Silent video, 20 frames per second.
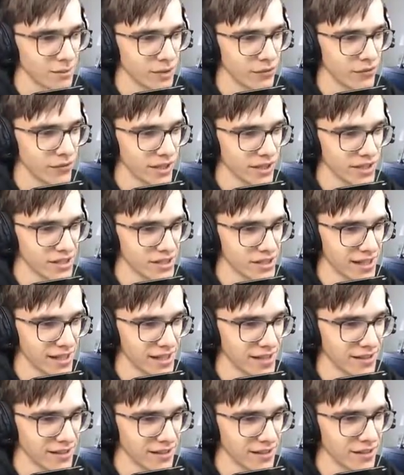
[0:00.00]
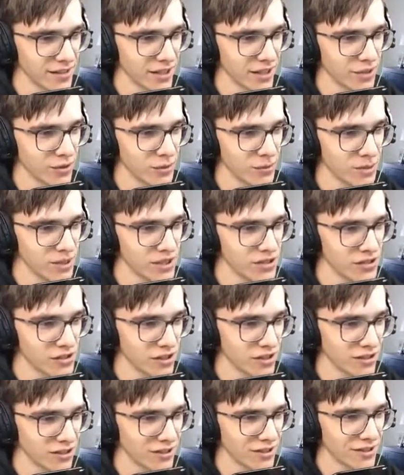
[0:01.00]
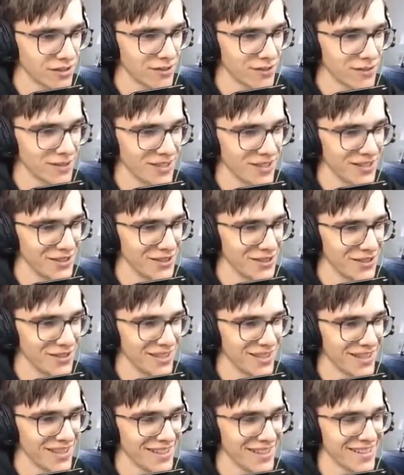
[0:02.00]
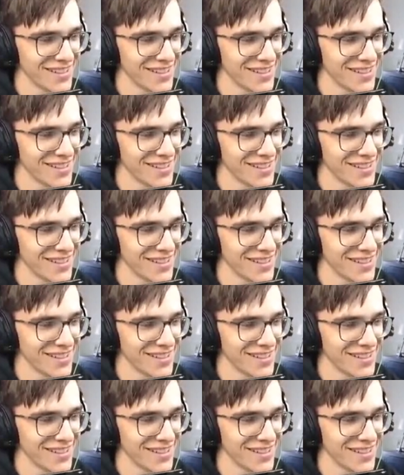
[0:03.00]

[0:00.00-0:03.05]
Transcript: My friend Stalin, can you please Hello? talk? Oh, there he